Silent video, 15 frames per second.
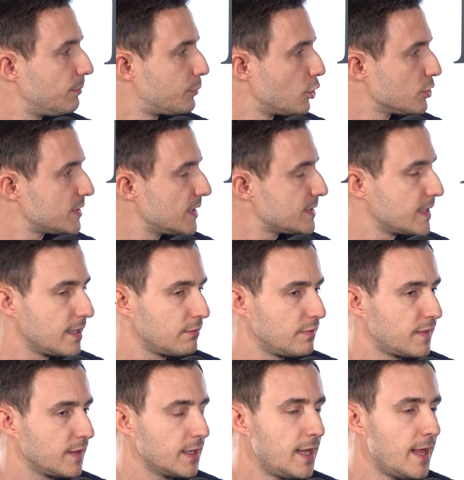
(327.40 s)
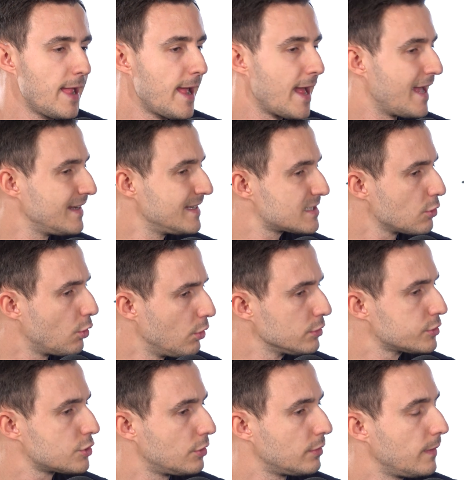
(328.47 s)
process and everything. And it's
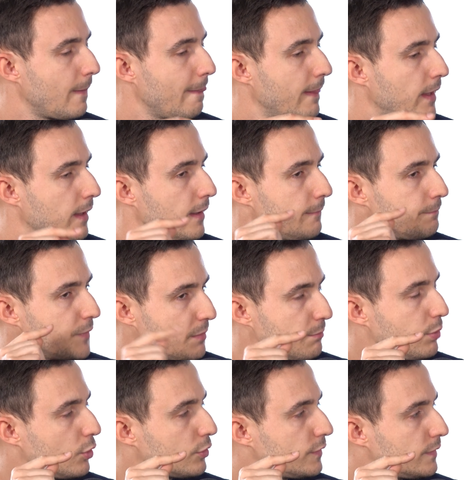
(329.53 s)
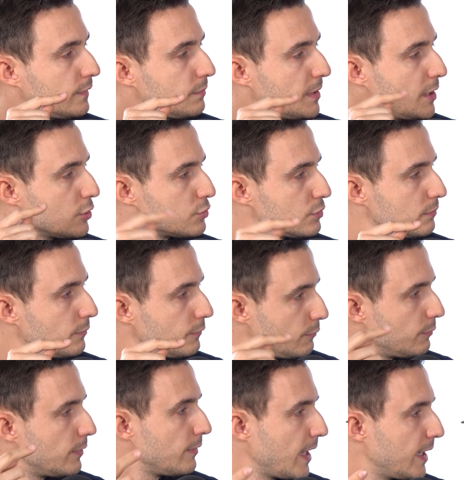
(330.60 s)
also important because
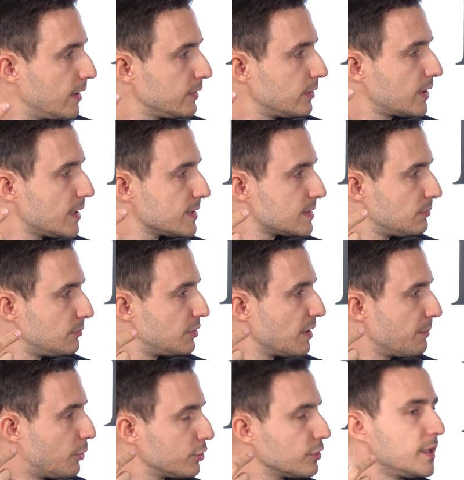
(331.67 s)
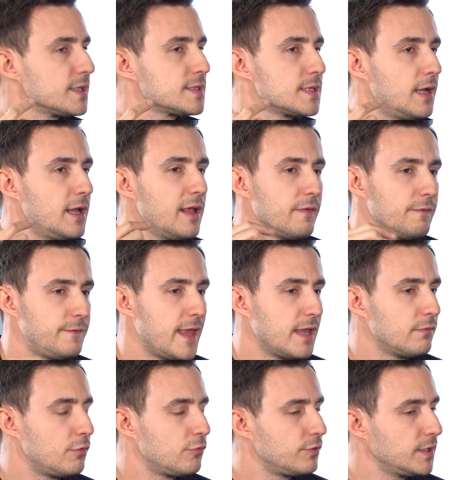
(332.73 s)
another customer reported us,
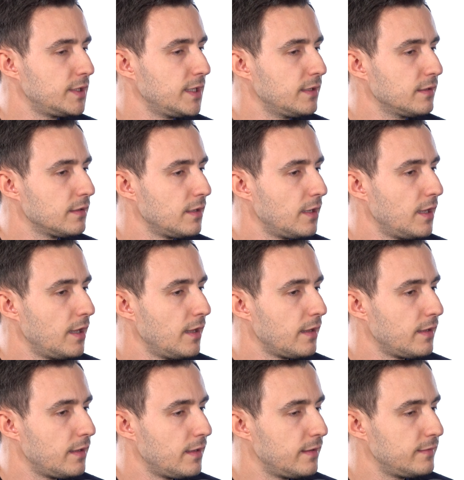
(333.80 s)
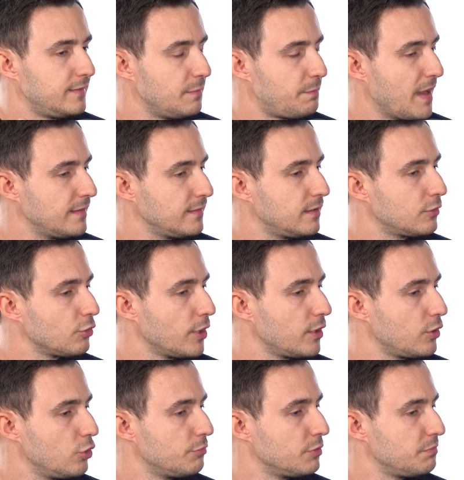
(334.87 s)
they were really dependent on
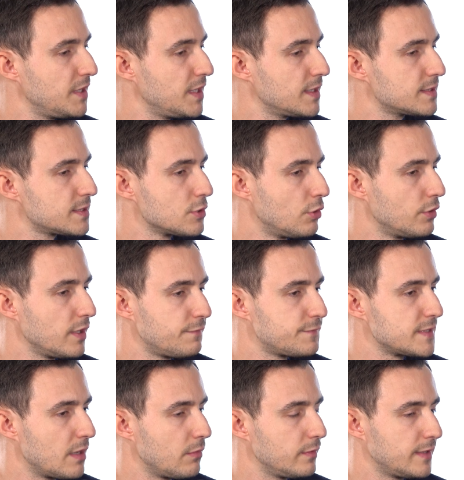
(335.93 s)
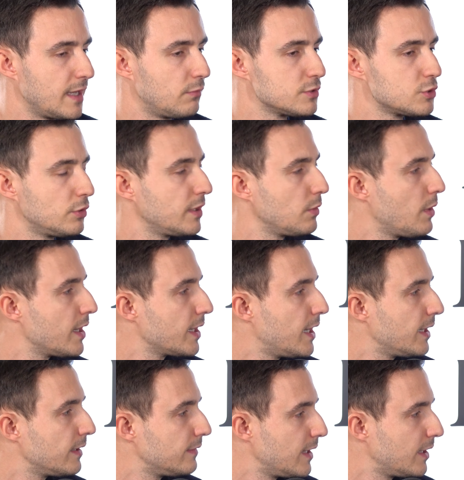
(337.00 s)
a human being. So if there was only one
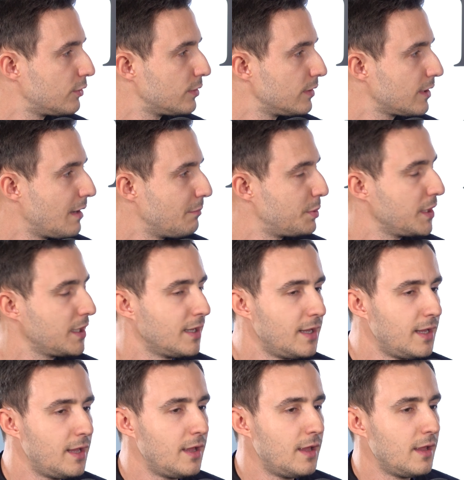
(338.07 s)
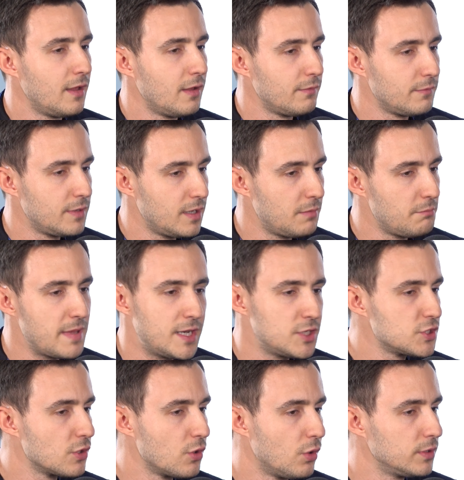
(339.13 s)
guy in their company
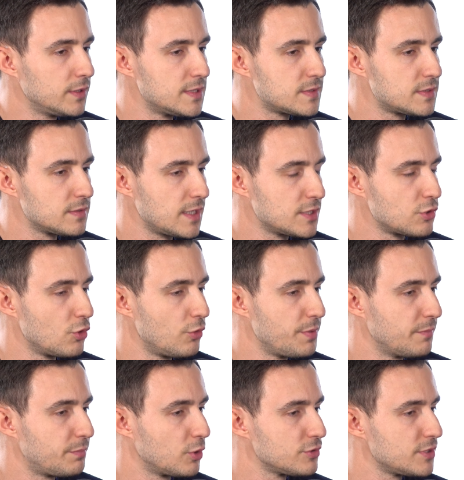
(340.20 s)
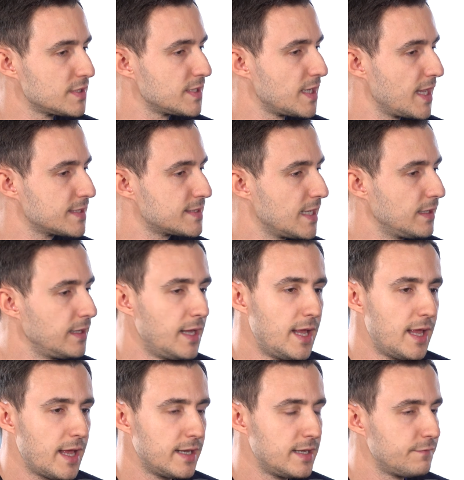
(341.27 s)
managing all this S&OP process in Excel,
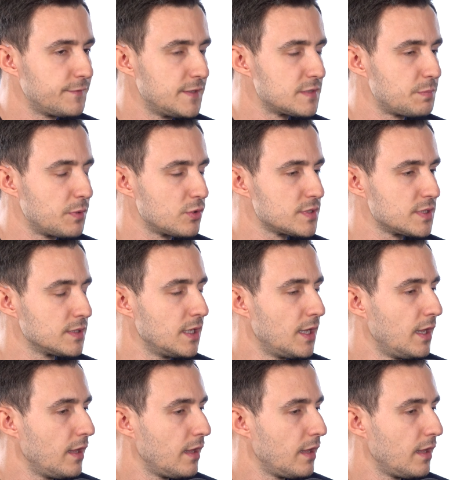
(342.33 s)
and if this person